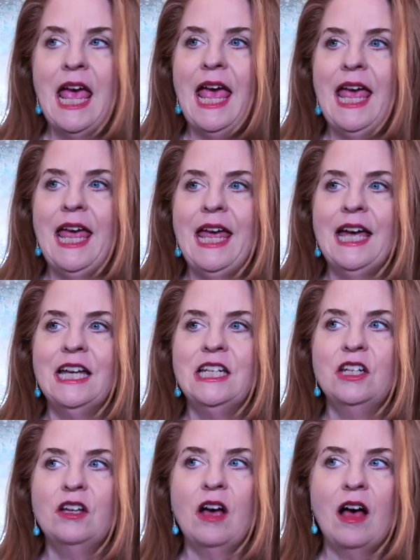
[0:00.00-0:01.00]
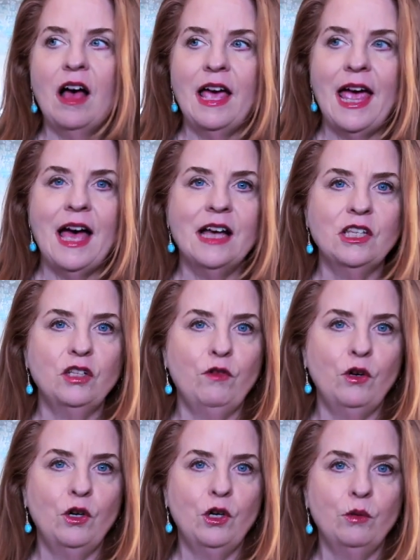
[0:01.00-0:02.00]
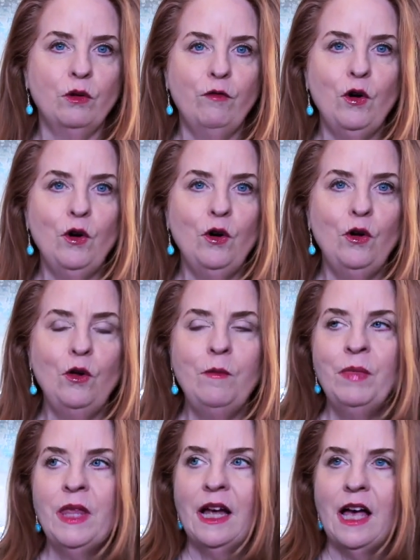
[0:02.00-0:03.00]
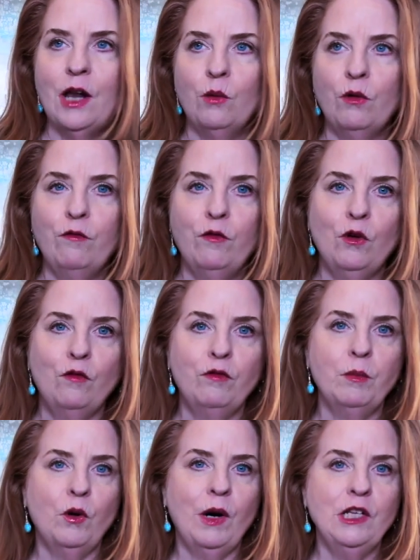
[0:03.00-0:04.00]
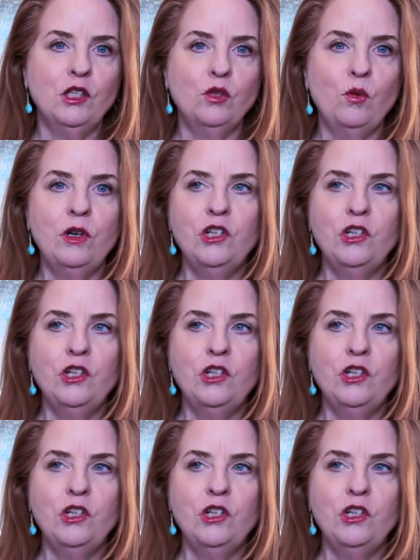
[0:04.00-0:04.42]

and I asked for a good referral, got a referral from a great source.